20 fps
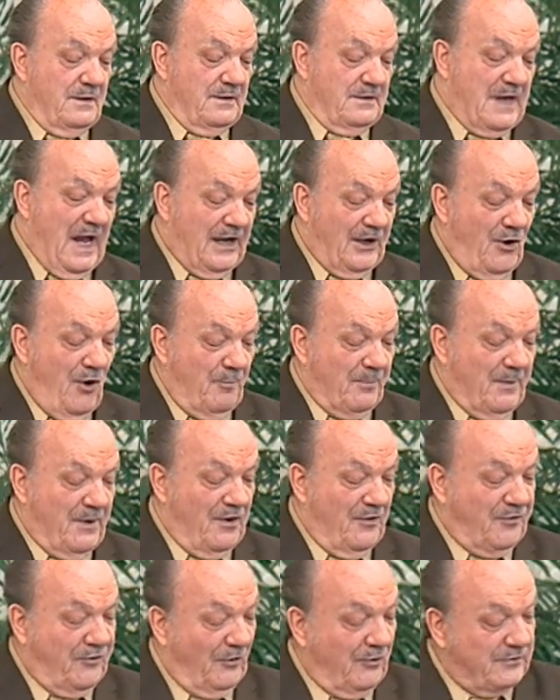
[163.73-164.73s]
got it open
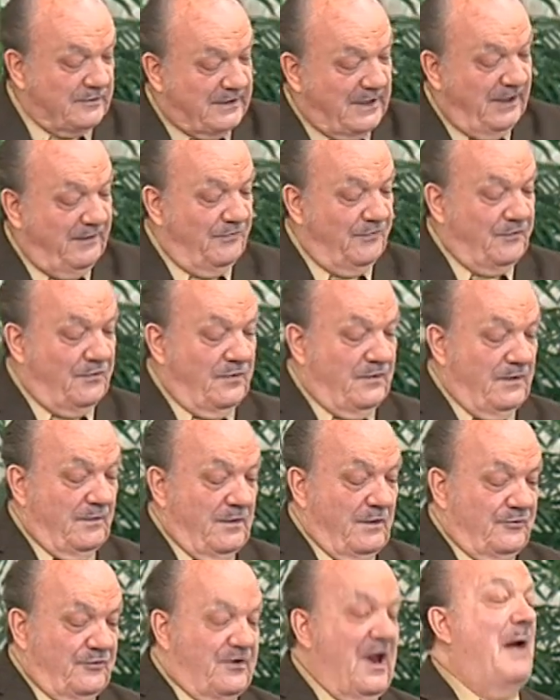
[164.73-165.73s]
to 13th
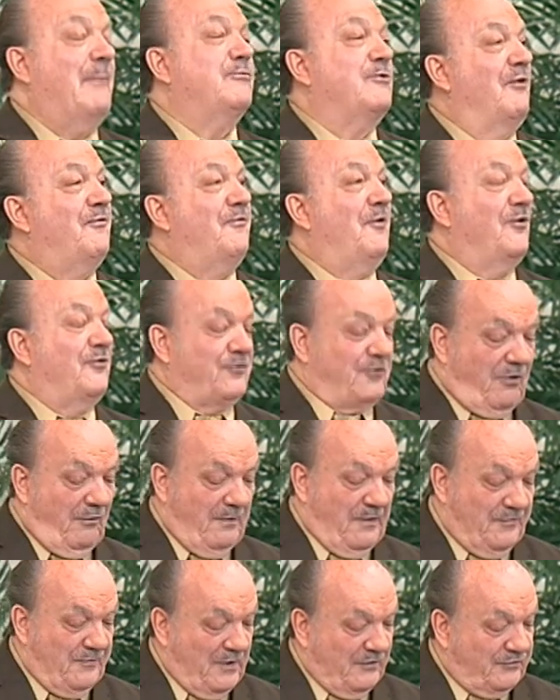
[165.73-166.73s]
chapter of 1
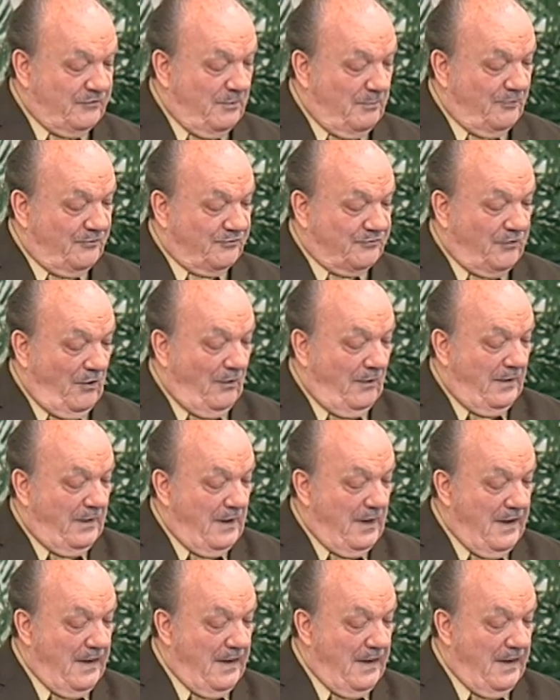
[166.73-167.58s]
Corinthians, and I'm going to start